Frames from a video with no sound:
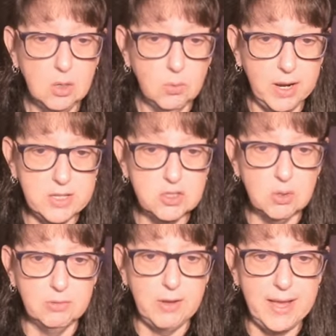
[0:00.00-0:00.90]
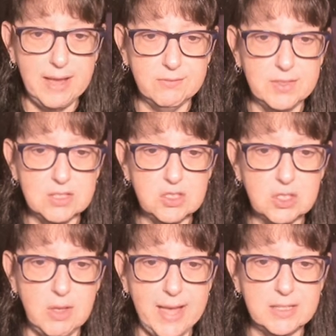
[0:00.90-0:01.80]
right? So if I have this
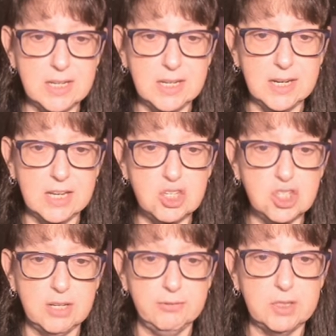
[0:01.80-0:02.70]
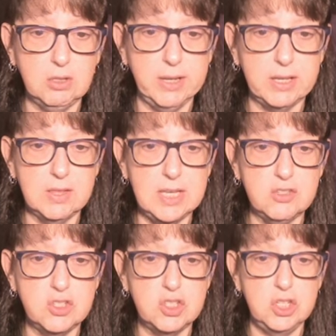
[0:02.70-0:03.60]
selected and I shift click
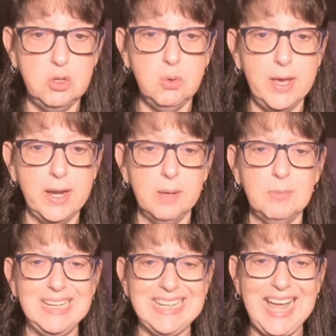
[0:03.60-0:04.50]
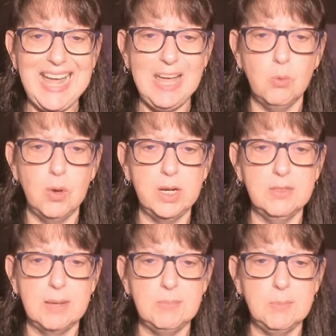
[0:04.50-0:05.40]
these two and I'm like, I wanted
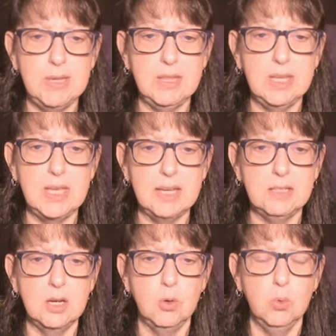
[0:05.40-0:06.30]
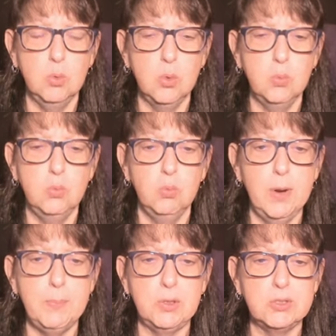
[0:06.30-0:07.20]
them to be the yellow
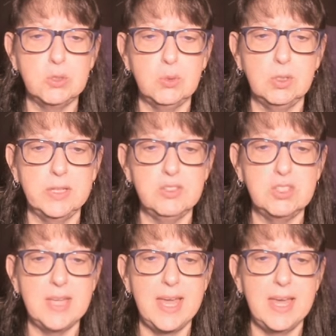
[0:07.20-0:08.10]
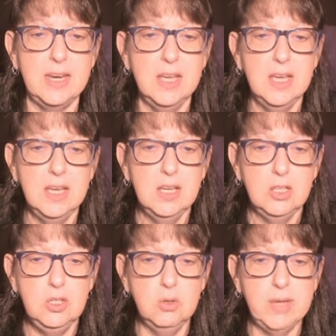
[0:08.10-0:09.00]
ripple tool instead,
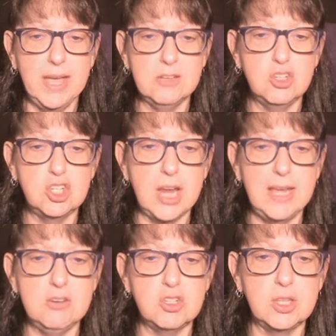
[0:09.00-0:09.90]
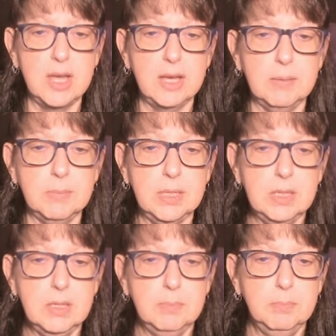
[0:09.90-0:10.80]
you can change them.
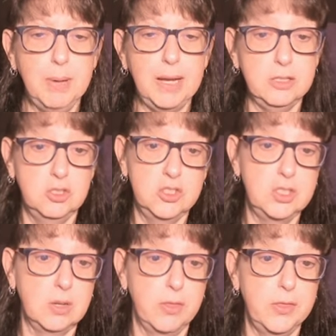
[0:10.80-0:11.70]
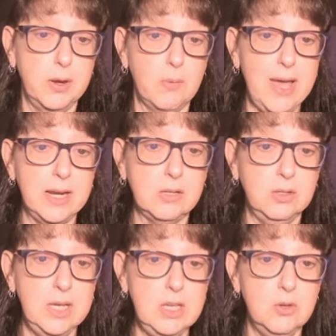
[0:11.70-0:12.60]
But
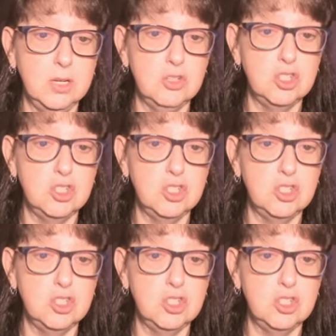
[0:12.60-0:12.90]
theoretically, you can